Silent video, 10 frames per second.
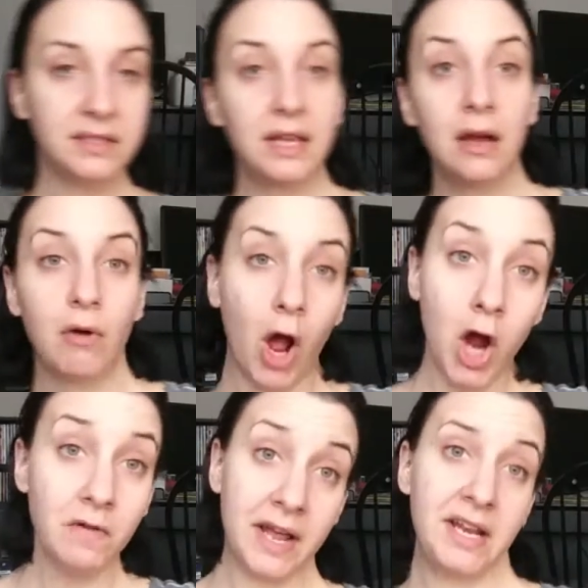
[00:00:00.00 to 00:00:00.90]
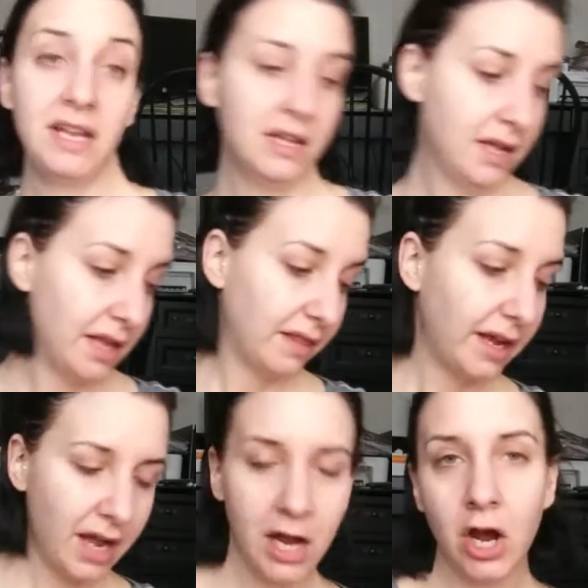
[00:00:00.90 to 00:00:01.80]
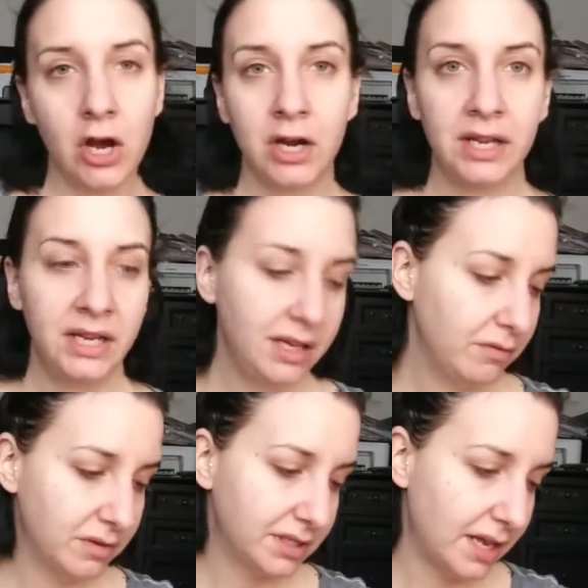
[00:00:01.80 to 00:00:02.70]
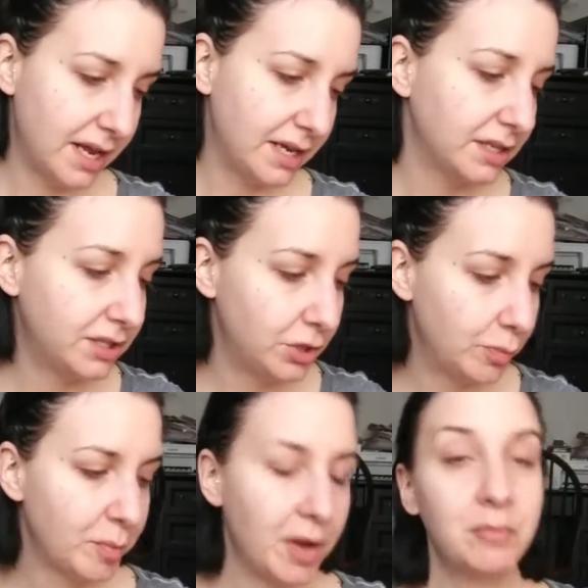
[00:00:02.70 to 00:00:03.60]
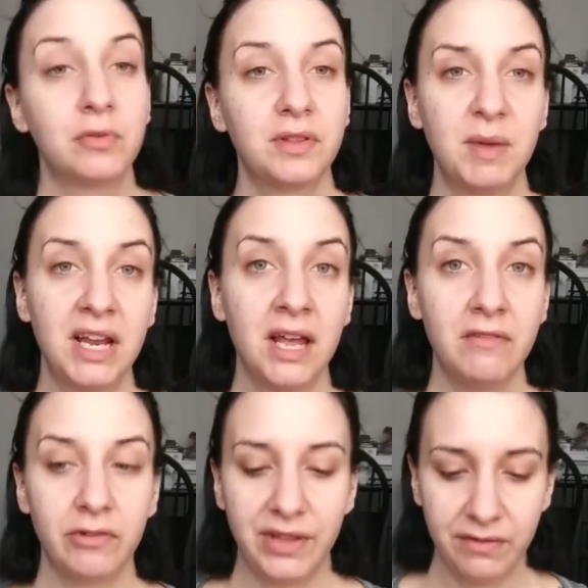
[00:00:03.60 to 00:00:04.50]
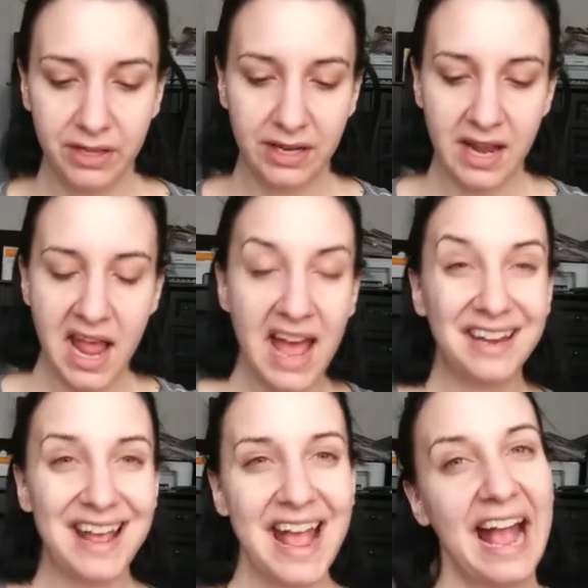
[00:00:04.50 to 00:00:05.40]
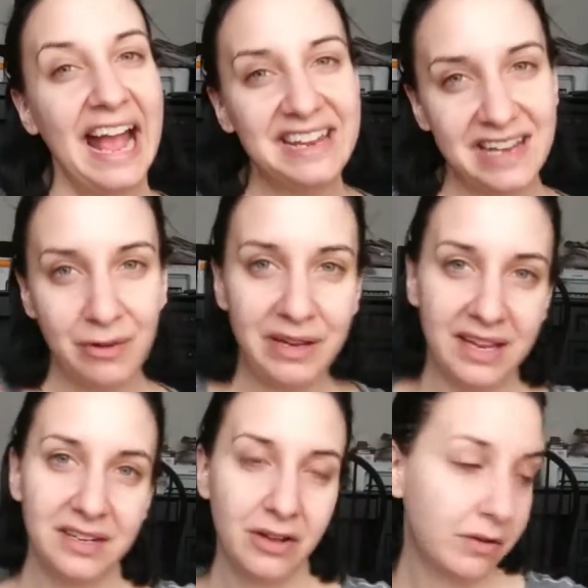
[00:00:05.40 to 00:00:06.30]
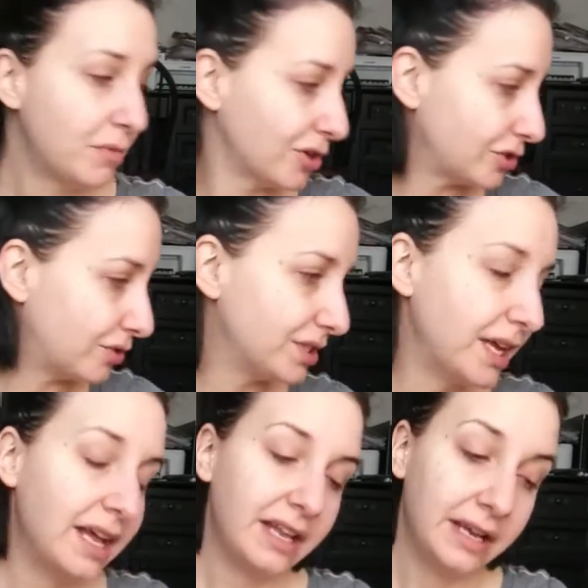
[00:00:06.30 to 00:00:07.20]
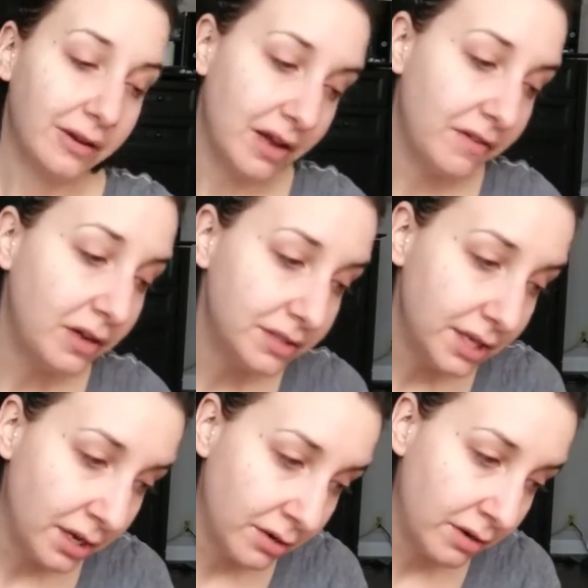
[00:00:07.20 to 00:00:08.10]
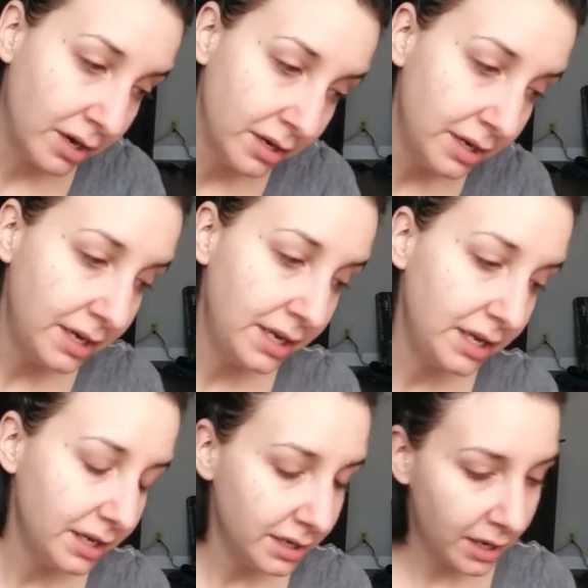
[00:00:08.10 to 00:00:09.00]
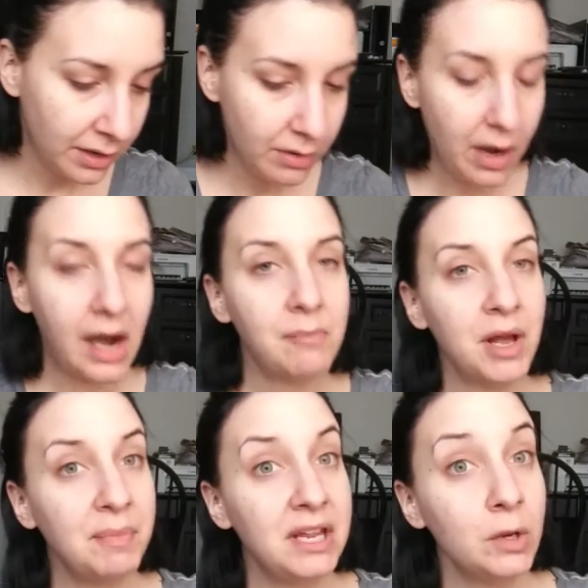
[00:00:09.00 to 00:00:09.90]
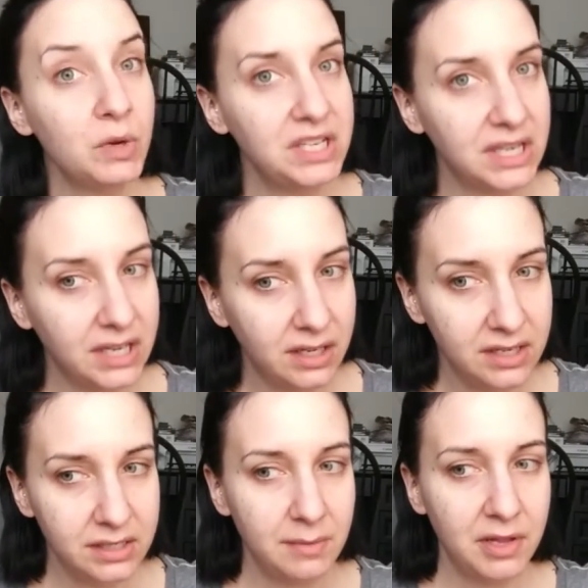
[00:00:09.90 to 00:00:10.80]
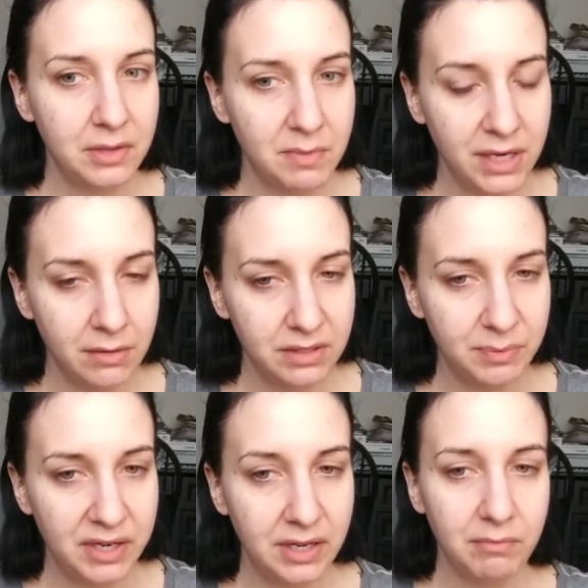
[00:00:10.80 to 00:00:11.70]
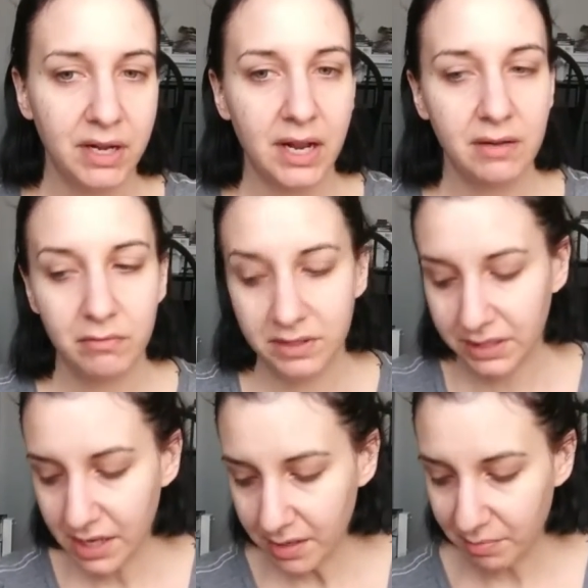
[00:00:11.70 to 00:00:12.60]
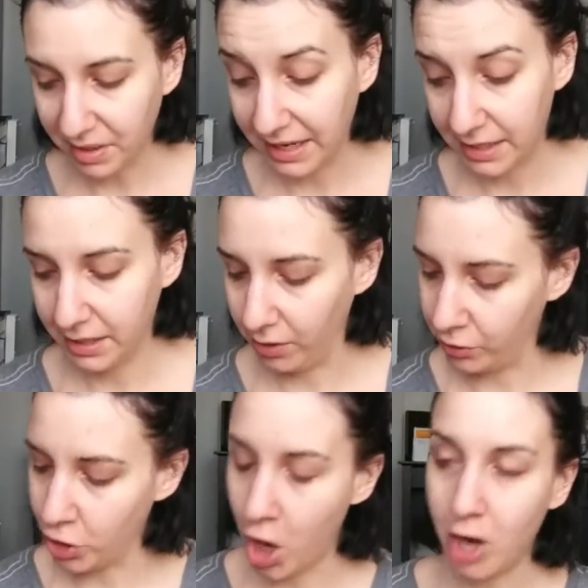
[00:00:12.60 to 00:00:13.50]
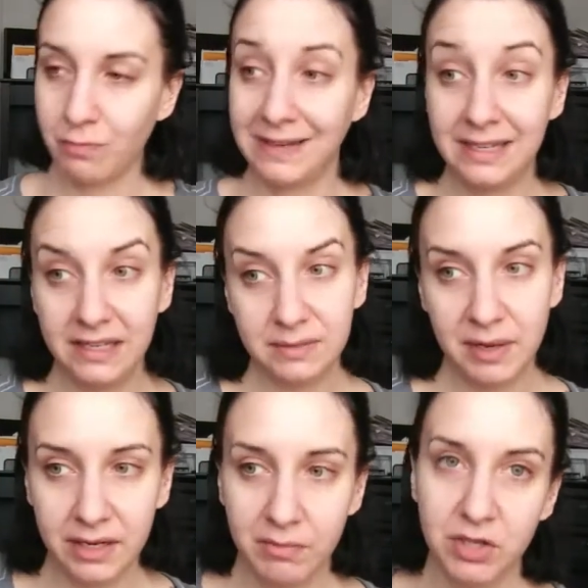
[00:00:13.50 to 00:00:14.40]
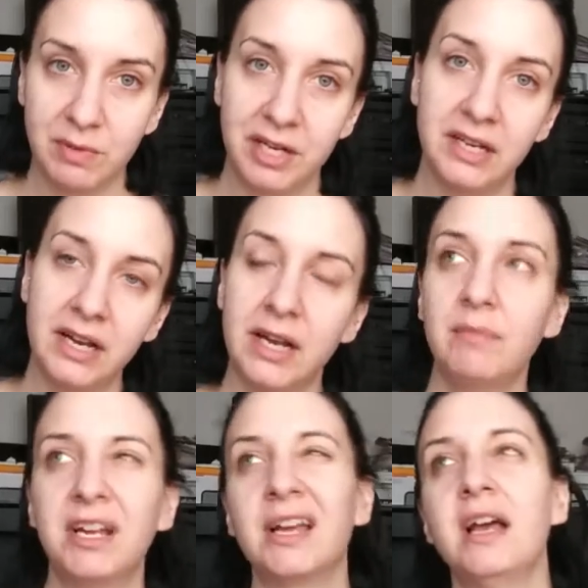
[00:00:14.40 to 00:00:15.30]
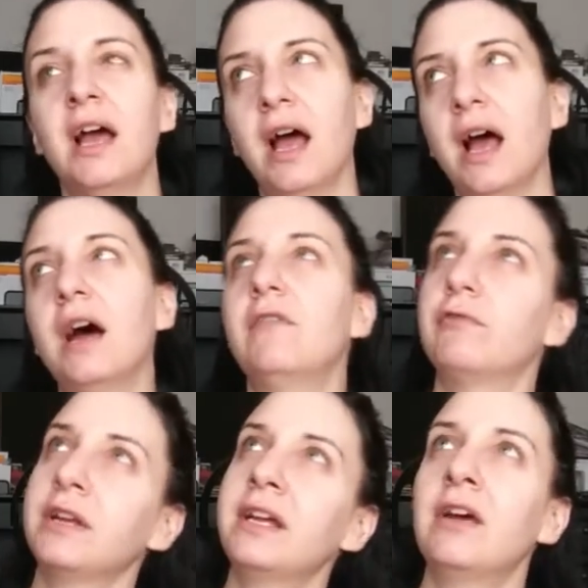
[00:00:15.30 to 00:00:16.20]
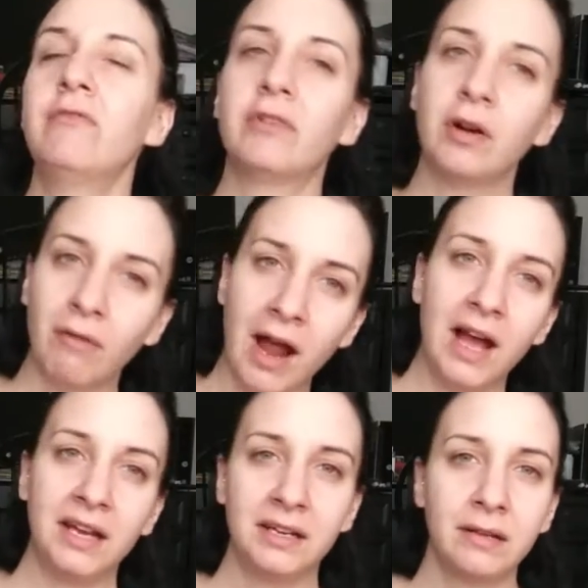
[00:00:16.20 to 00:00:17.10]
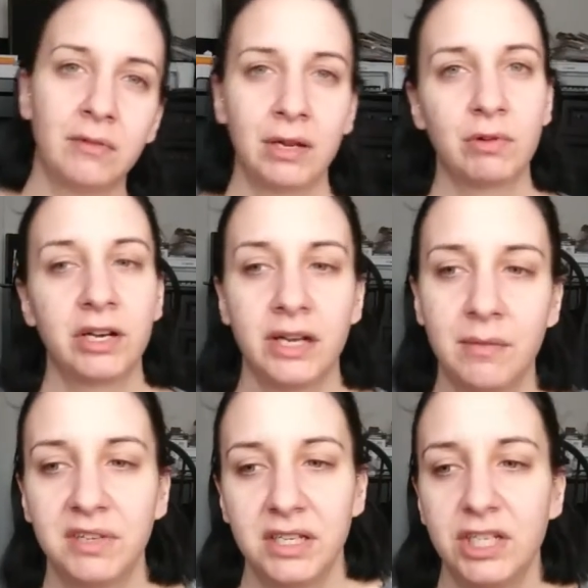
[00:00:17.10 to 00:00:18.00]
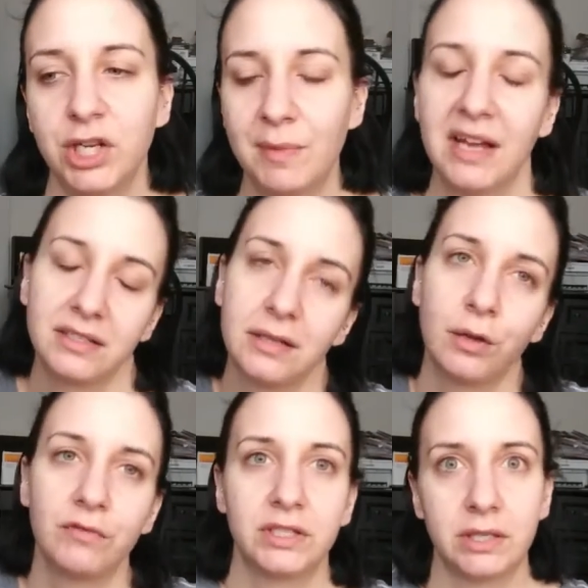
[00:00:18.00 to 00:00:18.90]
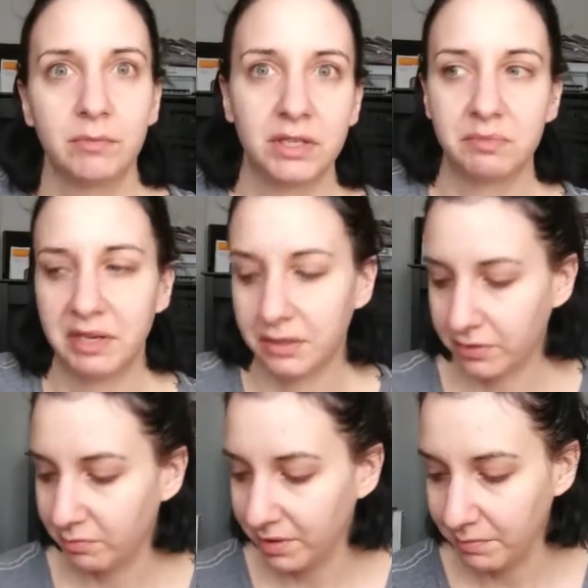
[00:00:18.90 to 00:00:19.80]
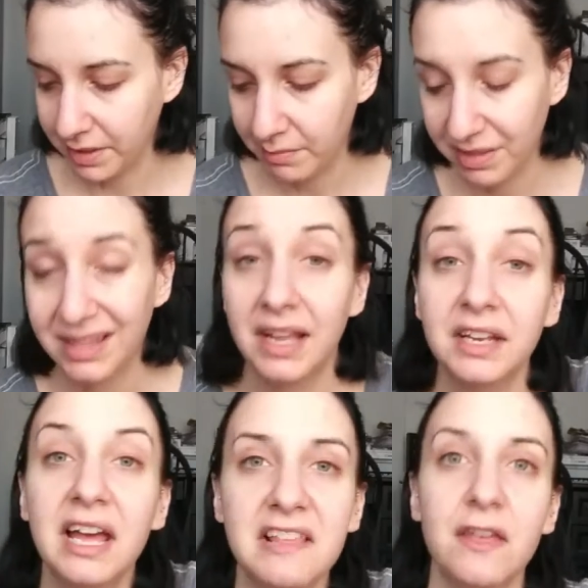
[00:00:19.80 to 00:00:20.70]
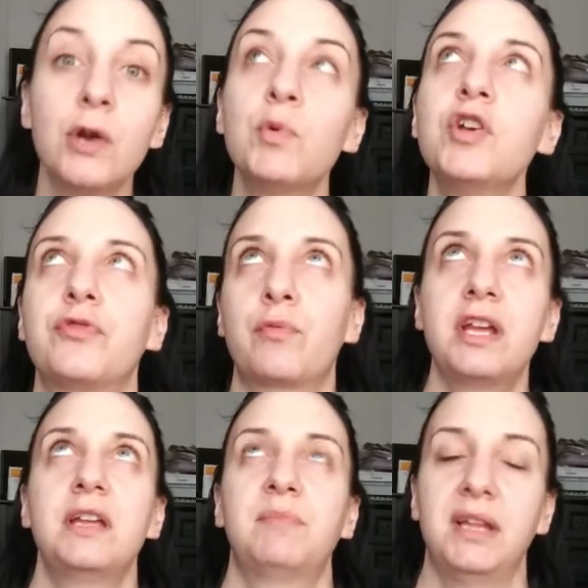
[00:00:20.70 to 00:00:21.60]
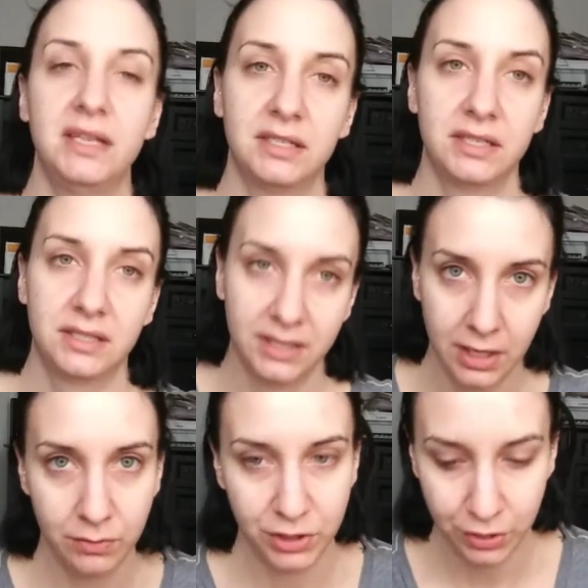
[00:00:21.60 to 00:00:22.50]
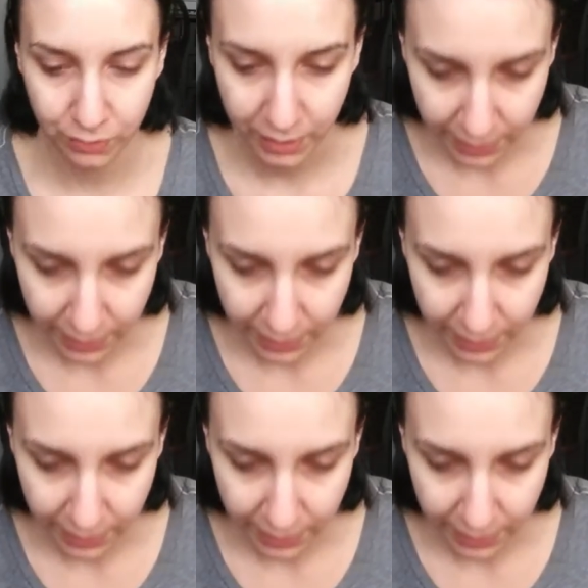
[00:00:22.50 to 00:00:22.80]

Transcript: so, already, like, I already was, like, super pumped with my life with everything I had. And now we had to go to Marshall's. Now, I've also already, you know, I'm not being ridiculous about the money I was spending, but I was, like, planning on not really spending much money today. I'm like, oh, if we're going to go for a ride and then, like, we're going to come to TJ Maxx, like, obviously I'm going to spend a little bit of money. But then, like, there were 3 places to go to.